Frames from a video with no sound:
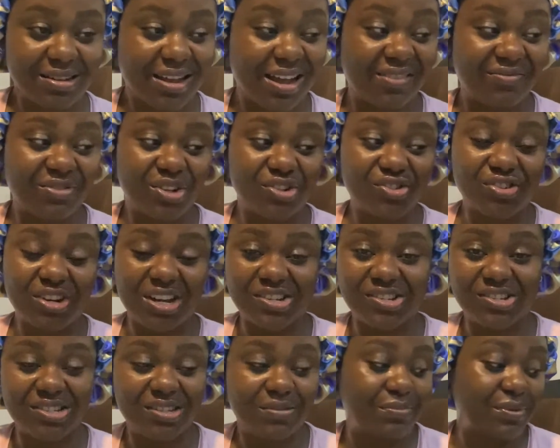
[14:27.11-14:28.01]
I've not
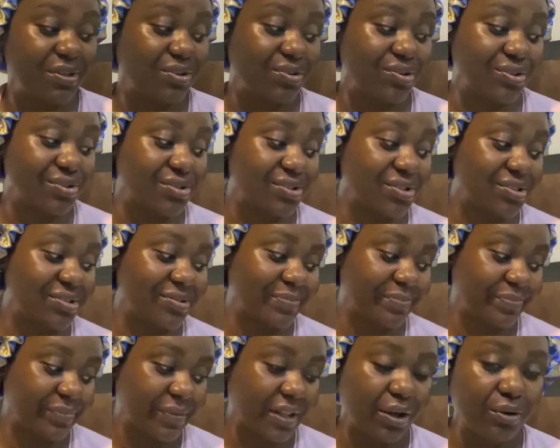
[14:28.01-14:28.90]
trashed it because
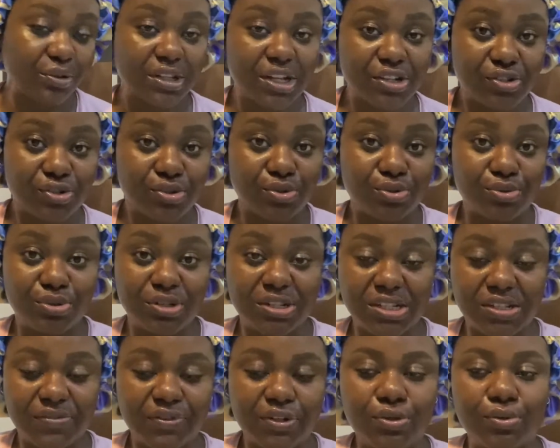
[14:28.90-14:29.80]
I wanted to do
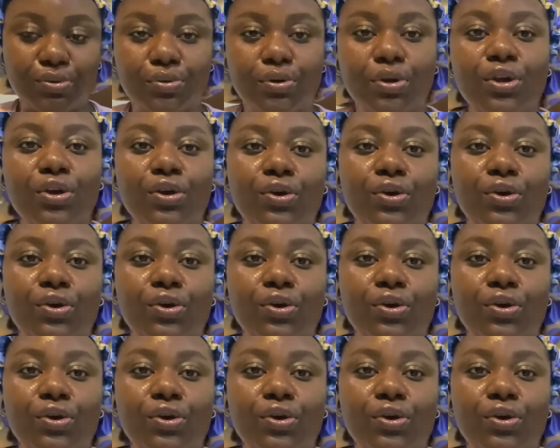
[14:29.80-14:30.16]
this video.